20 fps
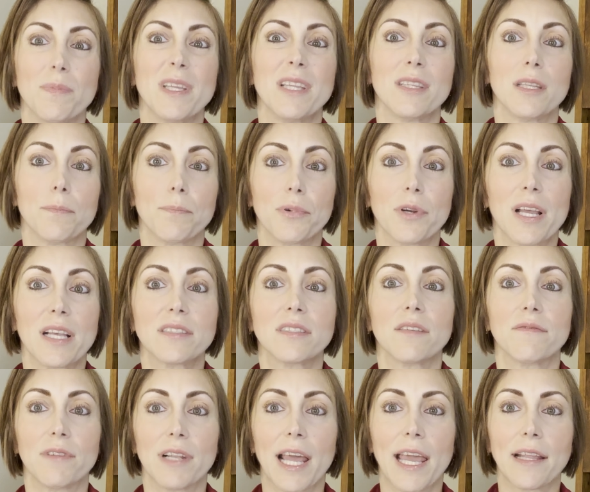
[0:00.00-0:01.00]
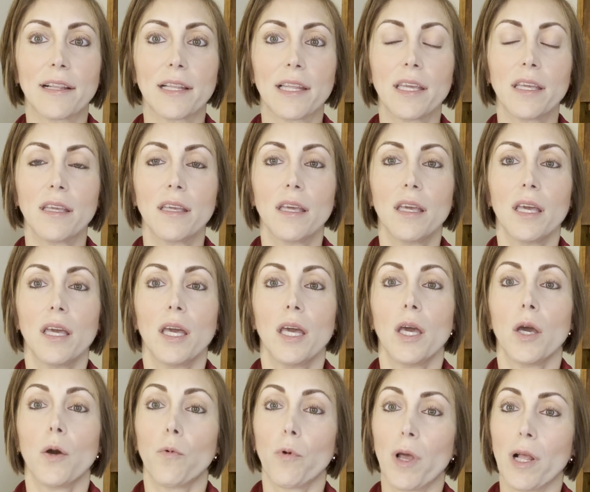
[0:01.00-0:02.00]
being depressive lately,
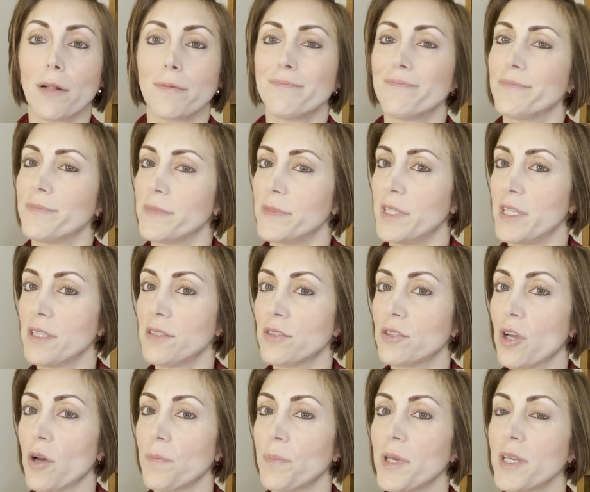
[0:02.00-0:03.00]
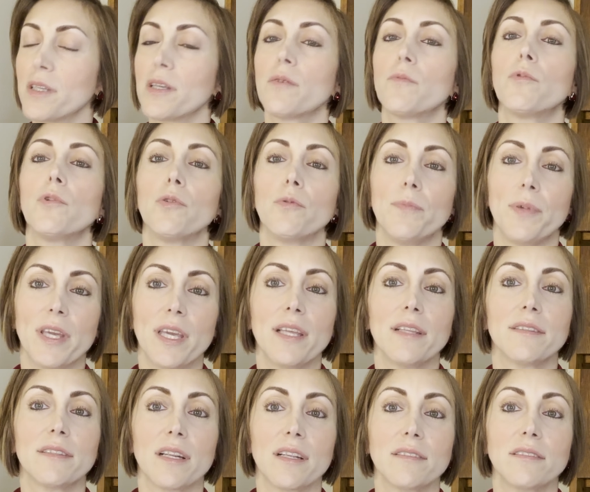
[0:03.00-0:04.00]
well, this topic will be
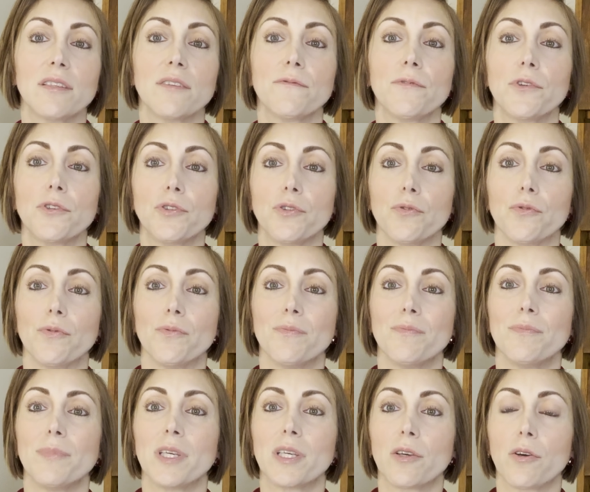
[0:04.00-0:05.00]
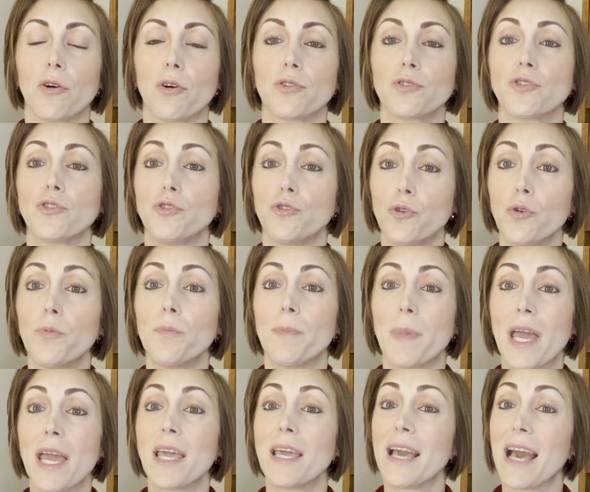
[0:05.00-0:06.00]
interested for you because you
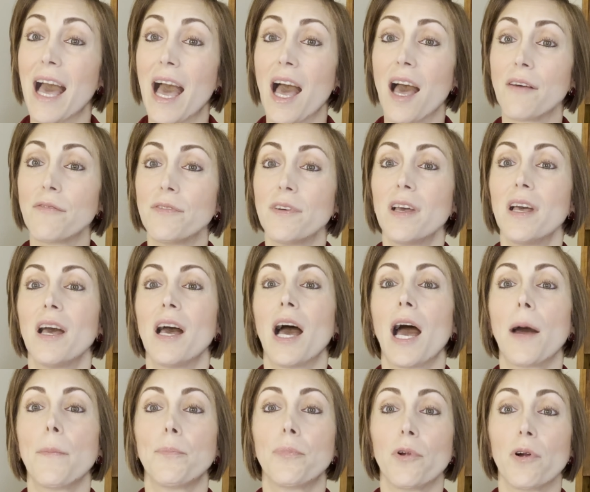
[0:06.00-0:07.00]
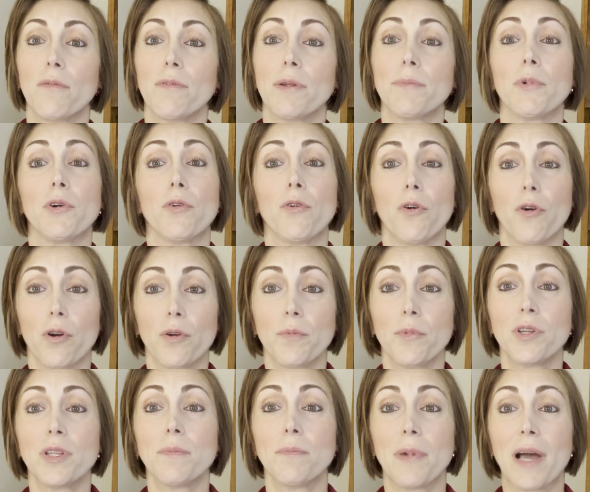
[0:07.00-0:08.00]
may have a problem of
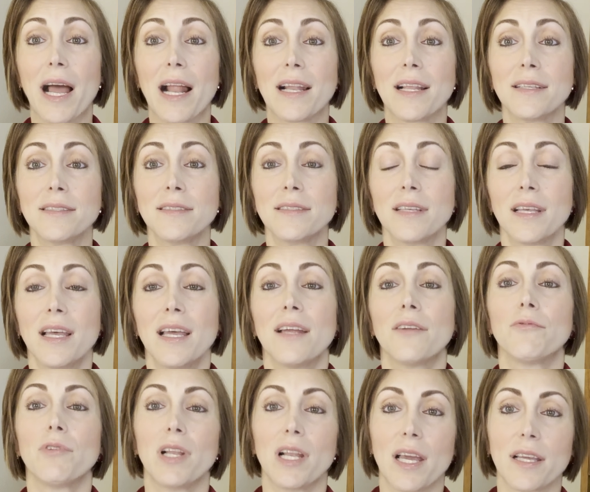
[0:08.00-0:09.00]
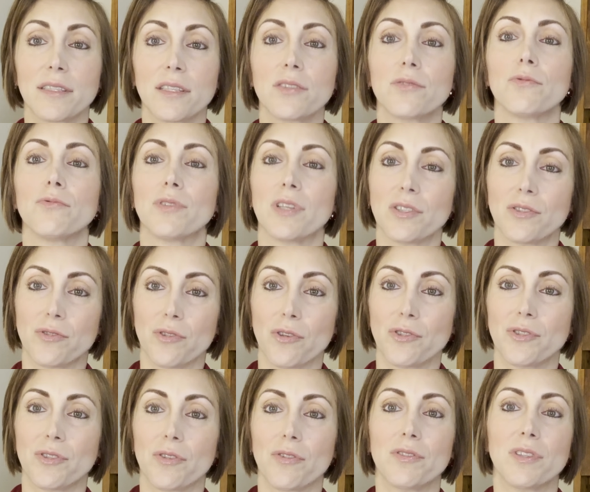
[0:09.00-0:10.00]
hormone imbalance related to
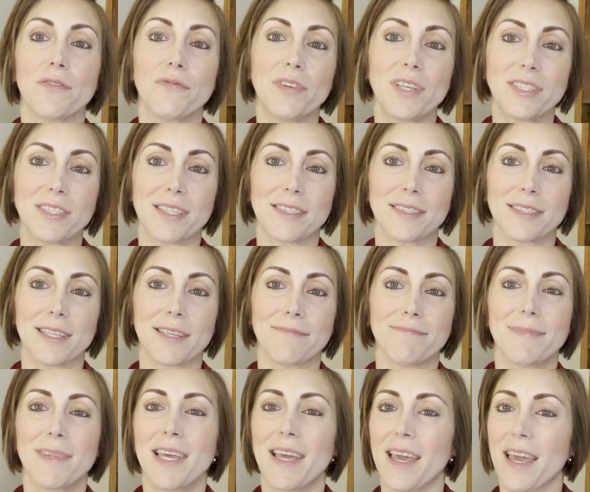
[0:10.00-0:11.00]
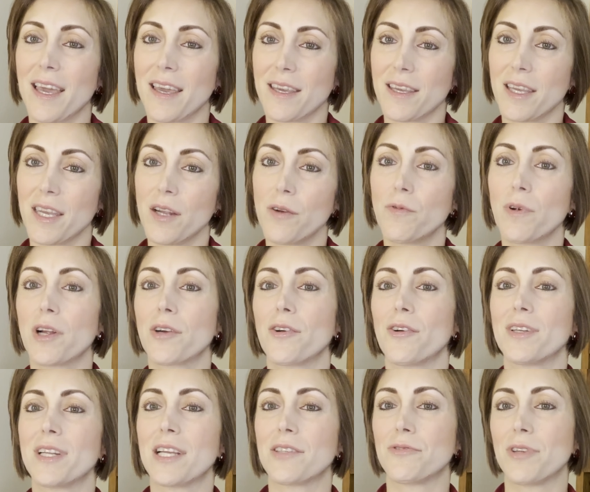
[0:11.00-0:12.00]
testosterone deficiency. And here we're
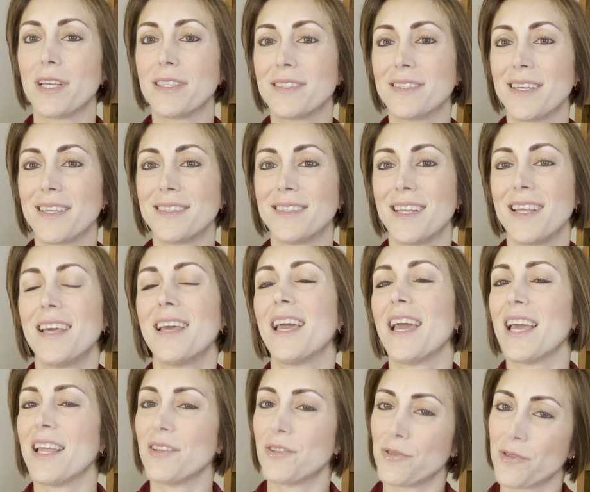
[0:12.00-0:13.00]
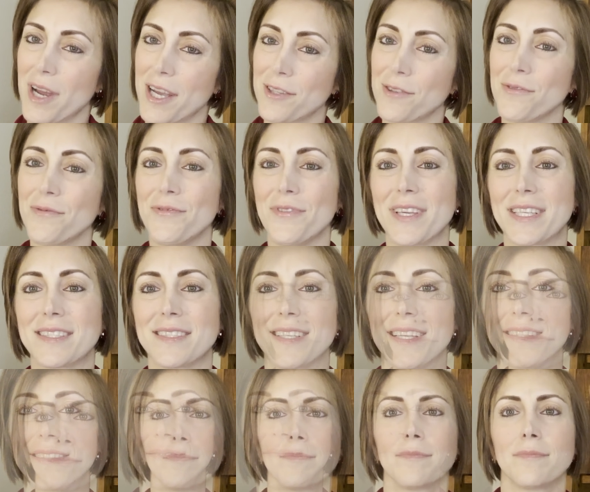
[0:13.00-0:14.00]
going to address it and try to fix
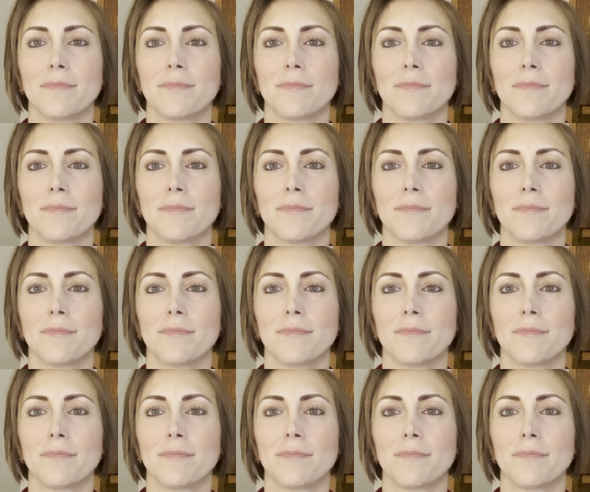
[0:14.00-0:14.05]
it.